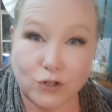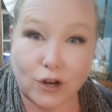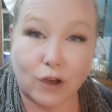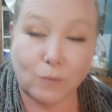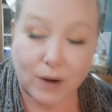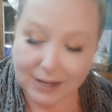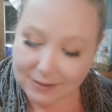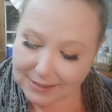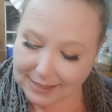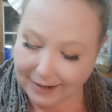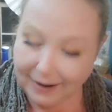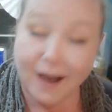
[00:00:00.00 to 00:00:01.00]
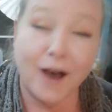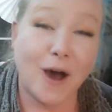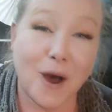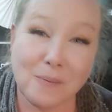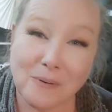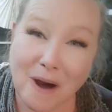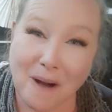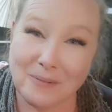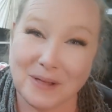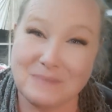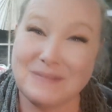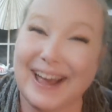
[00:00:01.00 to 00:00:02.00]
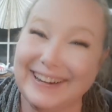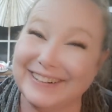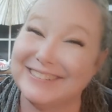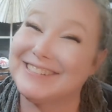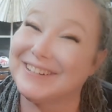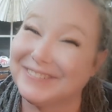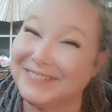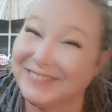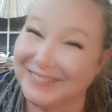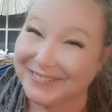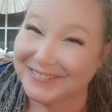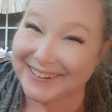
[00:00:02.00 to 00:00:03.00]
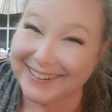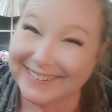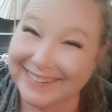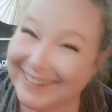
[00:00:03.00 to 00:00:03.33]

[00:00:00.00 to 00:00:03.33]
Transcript: you know, when I see a problem. I know some of you will.